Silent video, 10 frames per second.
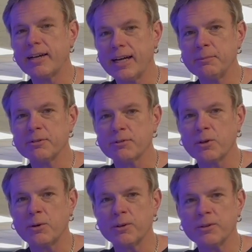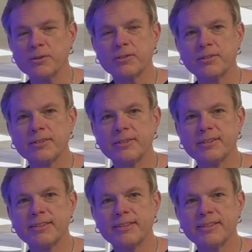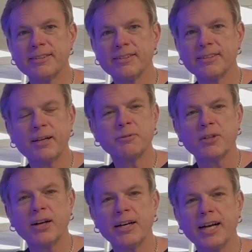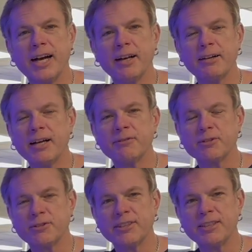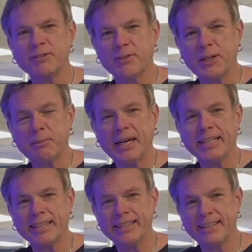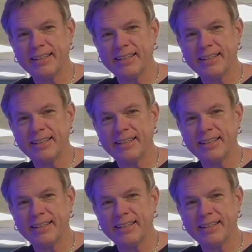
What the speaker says: types of corals. I'm sorry, I have to sneeze very badly.